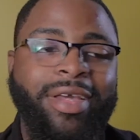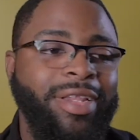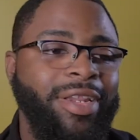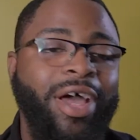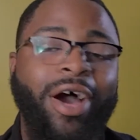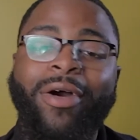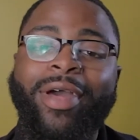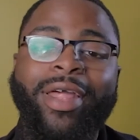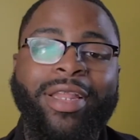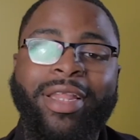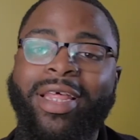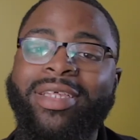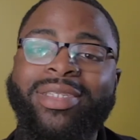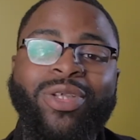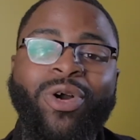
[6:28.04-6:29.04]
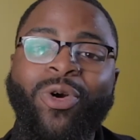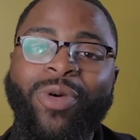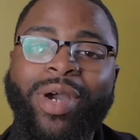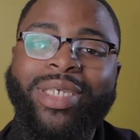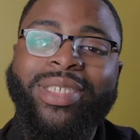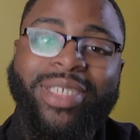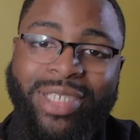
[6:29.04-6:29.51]
No, it's no
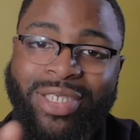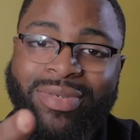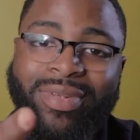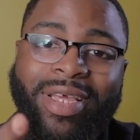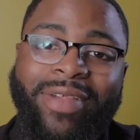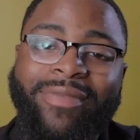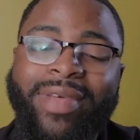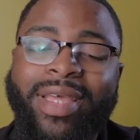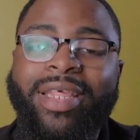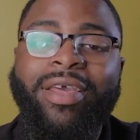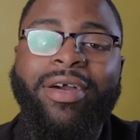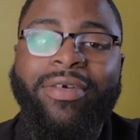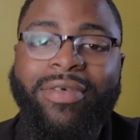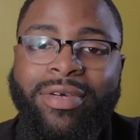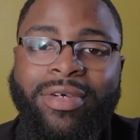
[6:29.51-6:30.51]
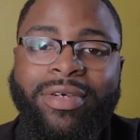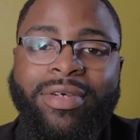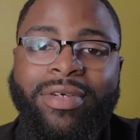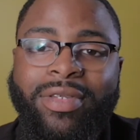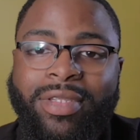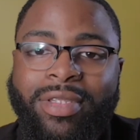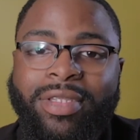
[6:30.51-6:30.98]
question. You need a video.
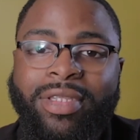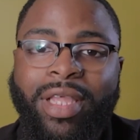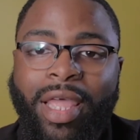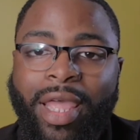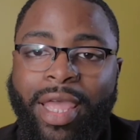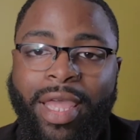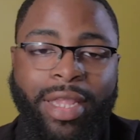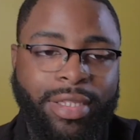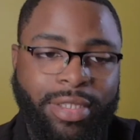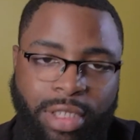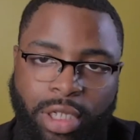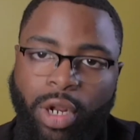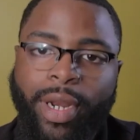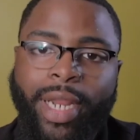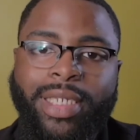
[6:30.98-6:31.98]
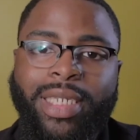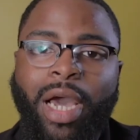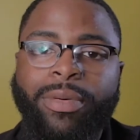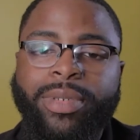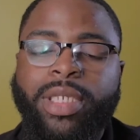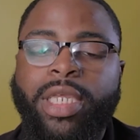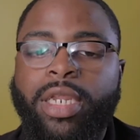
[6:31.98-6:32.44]
And, that's how
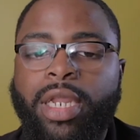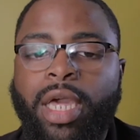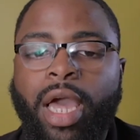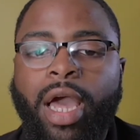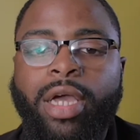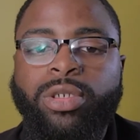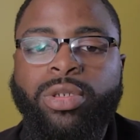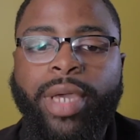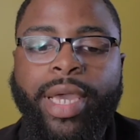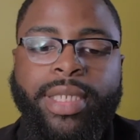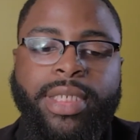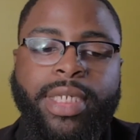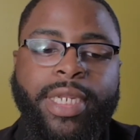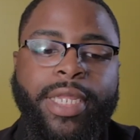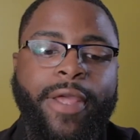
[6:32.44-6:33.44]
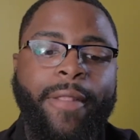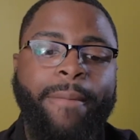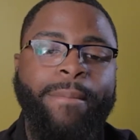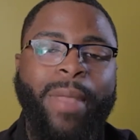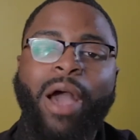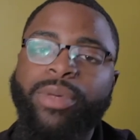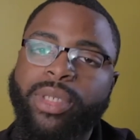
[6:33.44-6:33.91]
I was getting the contracts. And
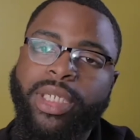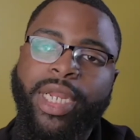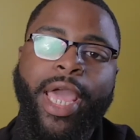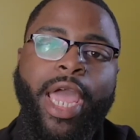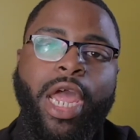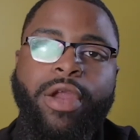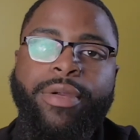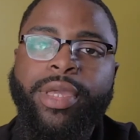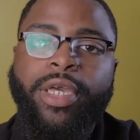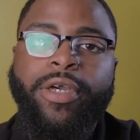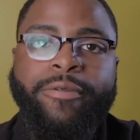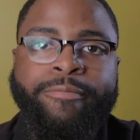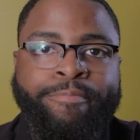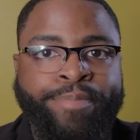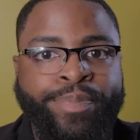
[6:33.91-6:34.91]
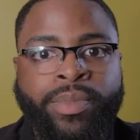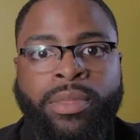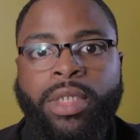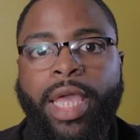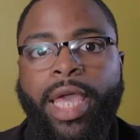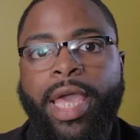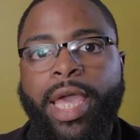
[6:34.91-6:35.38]
then I was in the area
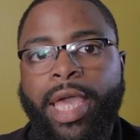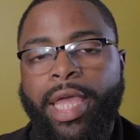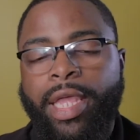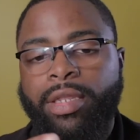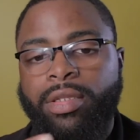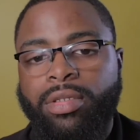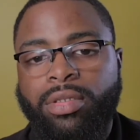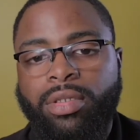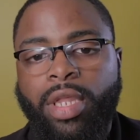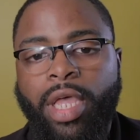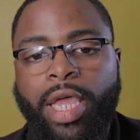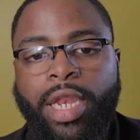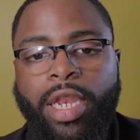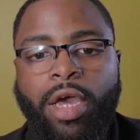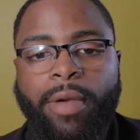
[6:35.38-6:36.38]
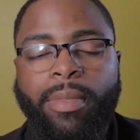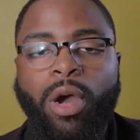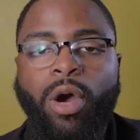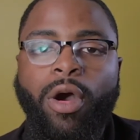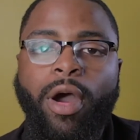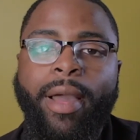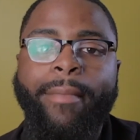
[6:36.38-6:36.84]
and end up
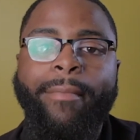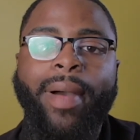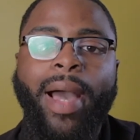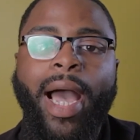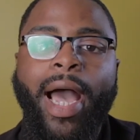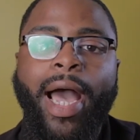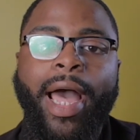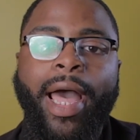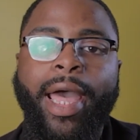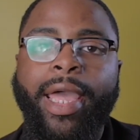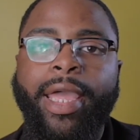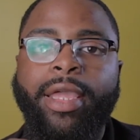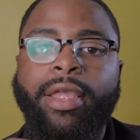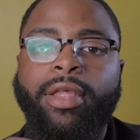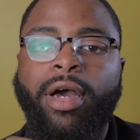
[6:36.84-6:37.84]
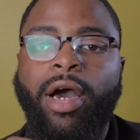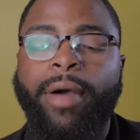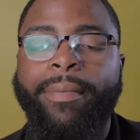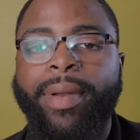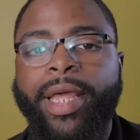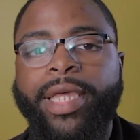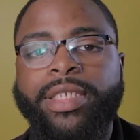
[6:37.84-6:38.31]
going by a
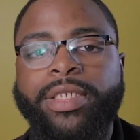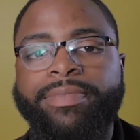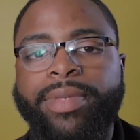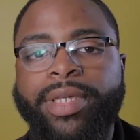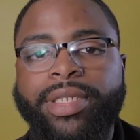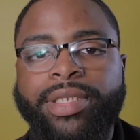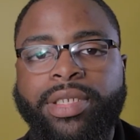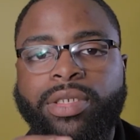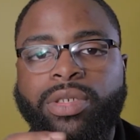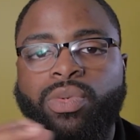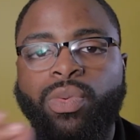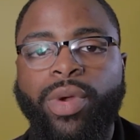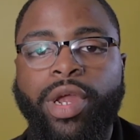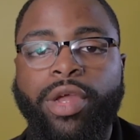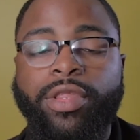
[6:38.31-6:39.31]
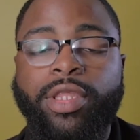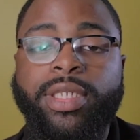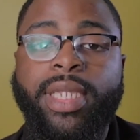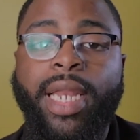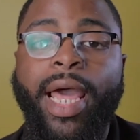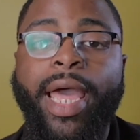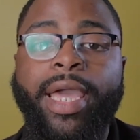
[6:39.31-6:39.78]
place of business where this
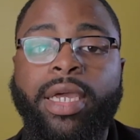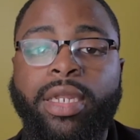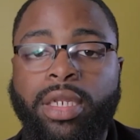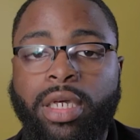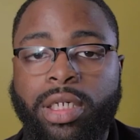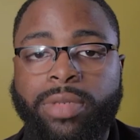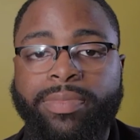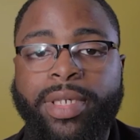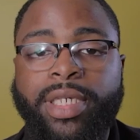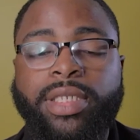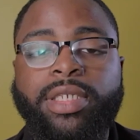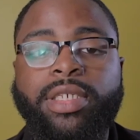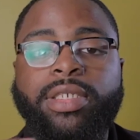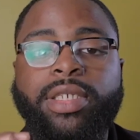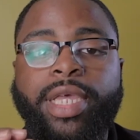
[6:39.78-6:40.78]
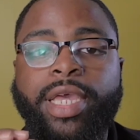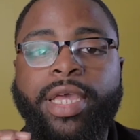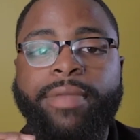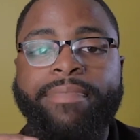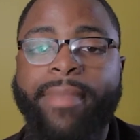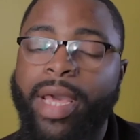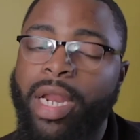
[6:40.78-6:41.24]
client conducts business
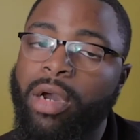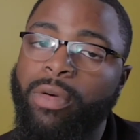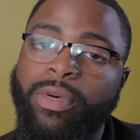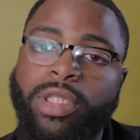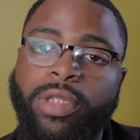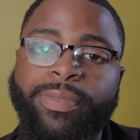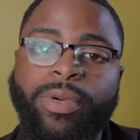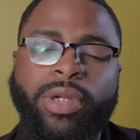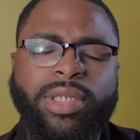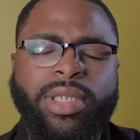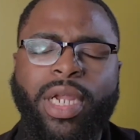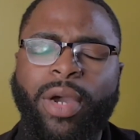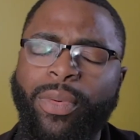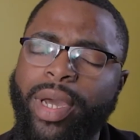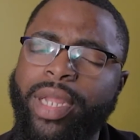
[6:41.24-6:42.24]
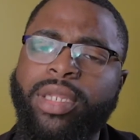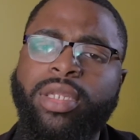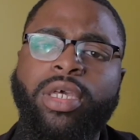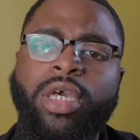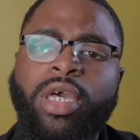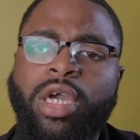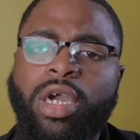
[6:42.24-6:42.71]
and met up with the person. I
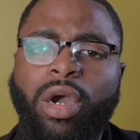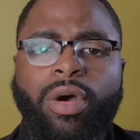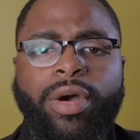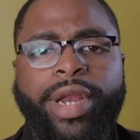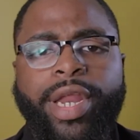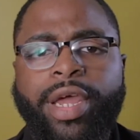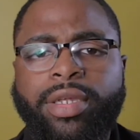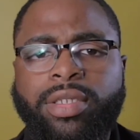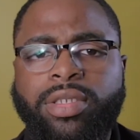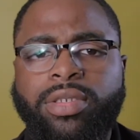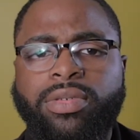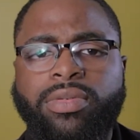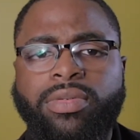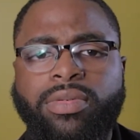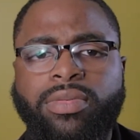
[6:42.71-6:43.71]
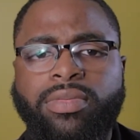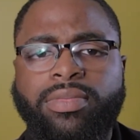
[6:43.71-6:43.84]
wasn't going there to,